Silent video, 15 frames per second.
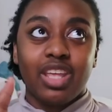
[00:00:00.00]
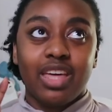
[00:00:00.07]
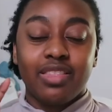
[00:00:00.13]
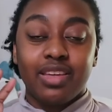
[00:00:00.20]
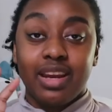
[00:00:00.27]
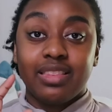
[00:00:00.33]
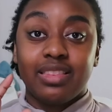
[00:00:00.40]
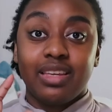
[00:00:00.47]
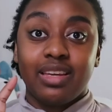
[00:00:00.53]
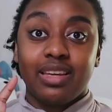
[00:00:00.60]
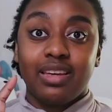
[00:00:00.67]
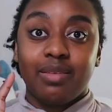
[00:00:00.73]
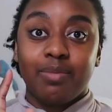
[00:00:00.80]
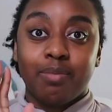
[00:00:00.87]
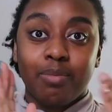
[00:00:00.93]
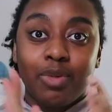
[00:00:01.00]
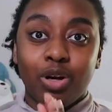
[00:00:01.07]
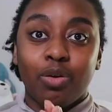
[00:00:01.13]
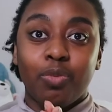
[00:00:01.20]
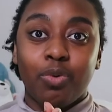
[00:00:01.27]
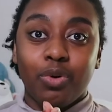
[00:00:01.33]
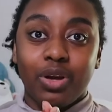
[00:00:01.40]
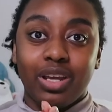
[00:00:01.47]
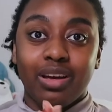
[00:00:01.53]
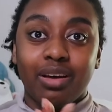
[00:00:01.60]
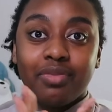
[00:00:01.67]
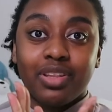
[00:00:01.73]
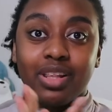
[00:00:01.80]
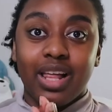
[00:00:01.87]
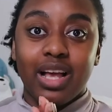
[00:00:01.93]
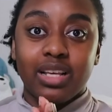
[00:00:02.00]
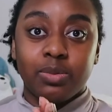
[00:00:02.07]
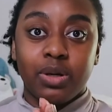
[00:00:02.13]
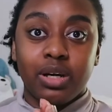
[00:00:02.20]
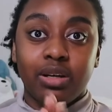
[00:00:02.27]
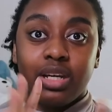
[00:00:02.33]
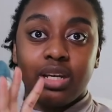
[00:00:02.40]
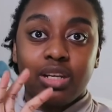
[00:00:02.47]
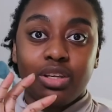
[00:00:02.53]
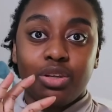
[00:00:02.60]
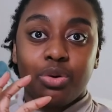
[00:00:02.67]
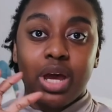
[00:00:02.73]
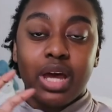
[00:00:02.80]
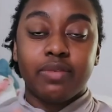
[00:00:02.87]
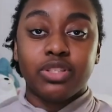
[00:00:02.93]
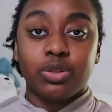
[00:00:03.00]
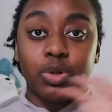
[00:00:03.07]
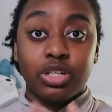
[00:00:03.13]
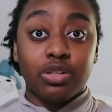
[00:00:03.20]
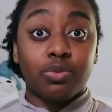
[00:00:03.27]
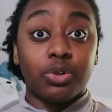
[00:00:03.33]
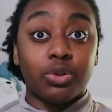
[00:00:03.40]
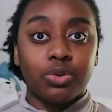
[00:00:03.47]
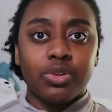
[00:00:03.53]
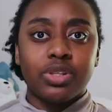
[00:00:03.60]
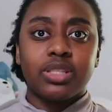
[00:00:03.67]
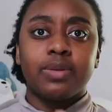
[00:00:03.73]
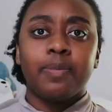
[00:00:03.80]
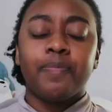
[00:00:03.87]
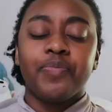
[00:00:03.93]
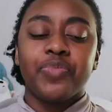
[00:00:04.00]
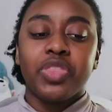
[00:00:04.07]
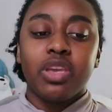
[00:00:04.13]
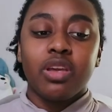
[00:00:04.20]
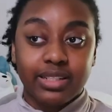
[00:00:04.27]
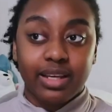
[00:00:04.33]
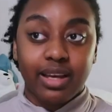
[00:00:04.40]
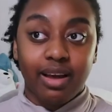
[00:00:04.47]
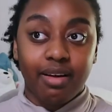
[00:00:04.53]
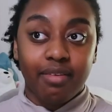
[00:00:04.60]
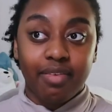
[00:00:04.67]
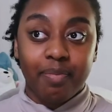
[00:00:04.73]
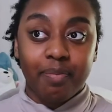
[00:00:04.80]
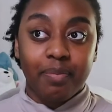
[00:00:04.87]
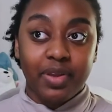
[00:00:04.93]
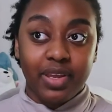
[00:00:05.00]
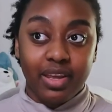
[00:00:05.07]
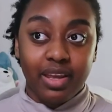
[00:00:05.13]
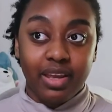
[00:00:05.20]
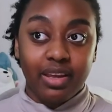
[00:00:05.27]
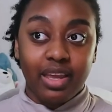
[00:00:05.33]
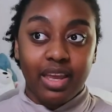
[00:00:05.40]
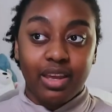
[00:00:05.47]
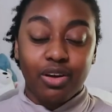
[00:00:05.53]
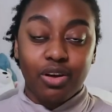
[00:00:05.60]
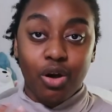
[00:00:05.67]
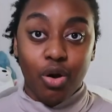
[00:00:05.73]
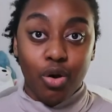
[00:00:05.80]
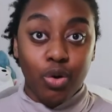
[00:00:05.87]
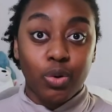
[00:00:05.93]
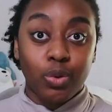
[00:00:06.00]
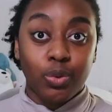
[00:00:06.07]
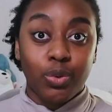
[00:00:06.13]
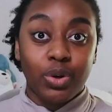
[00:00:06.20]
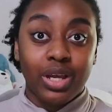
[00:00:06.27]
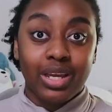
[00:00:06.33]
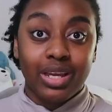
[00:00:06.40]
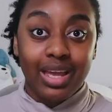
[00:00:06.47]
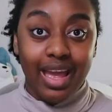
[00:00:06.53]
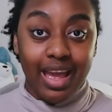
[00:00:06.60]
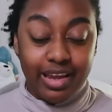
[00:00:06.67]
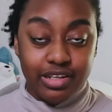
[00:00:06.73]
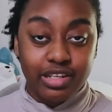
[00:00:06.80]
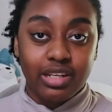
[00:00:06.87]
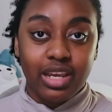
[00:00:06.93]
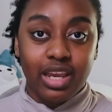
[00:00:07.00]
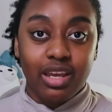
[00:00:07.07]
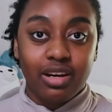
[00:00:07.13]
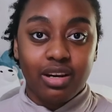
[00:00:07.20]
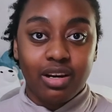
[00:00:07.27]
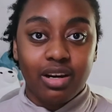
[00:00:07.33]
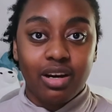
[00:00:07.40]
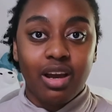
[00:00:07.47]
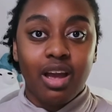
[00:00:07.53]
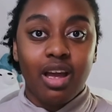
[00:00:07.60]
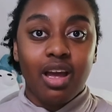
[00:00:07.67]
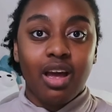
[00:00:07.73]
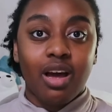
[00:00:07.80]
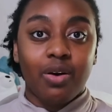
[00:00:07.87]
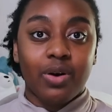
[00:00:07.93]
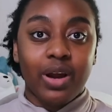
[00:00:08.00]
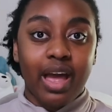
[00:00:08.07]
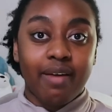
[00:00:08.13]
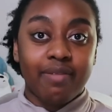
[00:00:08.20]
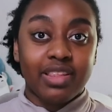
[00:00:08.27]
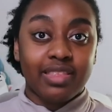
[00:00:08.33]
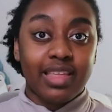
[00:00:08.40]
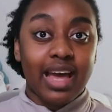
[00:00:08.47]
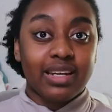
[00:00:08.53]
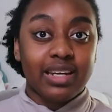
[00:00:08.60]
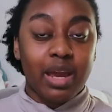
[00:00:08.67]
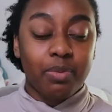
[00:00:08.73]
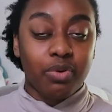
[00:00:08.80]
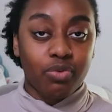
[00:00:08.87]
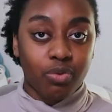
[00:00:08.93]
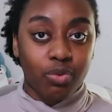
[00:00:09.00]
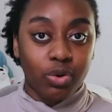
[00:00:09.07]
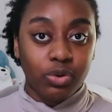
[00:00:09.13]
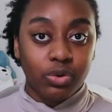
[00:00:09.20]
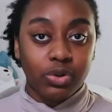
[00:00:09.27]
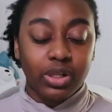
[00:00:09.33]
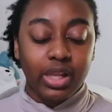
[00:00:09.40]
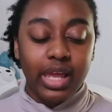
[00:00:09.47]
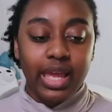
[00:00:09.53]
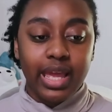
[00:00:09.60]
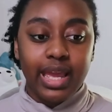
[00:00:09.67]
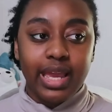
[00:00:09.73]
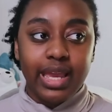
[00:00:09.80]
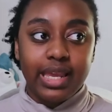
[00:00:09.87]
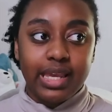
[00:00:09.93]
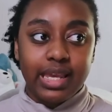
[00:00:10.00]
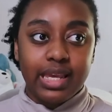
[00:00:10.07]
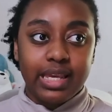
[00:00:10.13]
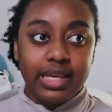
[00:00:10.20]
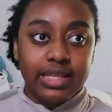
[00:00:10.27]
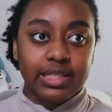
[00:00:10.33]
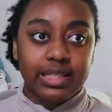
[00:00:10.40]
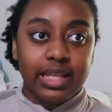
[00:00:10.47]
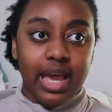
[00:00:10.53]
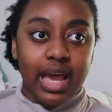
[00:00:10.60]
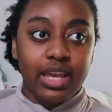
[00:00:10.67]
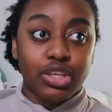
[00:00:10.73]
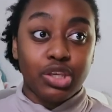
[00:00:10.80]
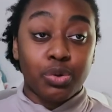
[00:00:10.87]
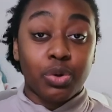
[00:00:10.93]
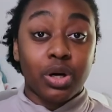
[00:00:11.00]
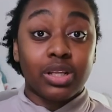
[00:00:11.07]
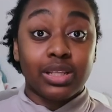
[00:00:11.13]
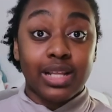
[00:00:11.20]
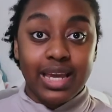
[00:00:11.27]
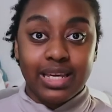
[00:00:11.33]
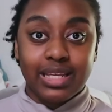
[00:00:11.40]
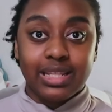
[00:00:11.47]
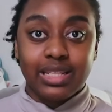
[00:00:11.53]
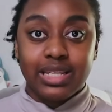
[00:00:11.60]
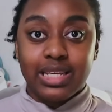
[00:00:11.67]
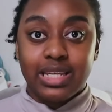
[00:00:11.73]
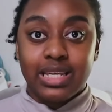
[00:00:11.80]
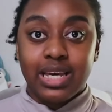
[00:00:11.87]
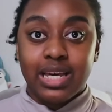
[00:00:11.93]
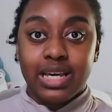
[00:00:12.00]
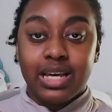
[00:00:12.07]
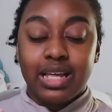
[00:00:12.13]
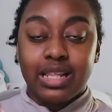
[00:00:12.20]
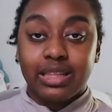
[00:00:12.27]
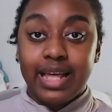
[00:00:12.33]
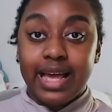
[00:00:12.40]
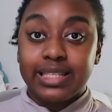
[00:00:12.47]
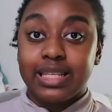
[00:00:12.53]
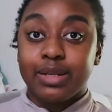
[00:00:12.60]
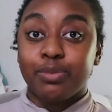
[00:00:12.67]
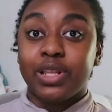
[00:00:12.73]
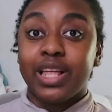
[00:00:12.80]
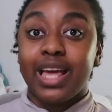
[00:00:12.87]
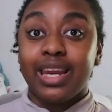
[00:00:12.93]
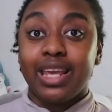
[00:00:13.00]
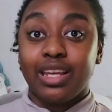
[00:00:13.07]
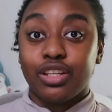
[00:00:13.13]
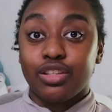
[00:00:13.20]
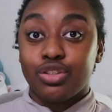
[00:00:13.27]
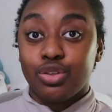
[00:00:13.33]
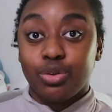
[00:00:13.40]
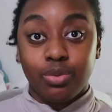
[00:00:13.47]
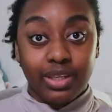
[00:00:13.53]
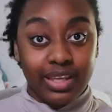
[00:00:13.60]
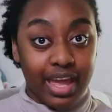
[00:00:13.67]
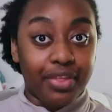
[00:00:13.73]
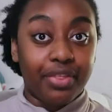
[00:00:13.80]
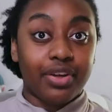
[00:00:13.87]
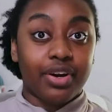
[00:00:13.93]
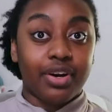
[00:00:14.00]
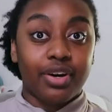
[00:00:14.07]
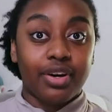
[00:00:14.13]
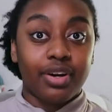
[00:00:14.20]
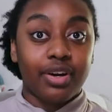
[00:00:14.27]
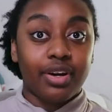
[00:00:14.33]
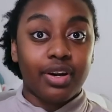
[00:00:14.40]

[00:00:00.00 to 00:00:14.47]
and then at the middle point of the class period you kind of switch roles of being a co-educator or having that type of role is that you are likely lesson planning together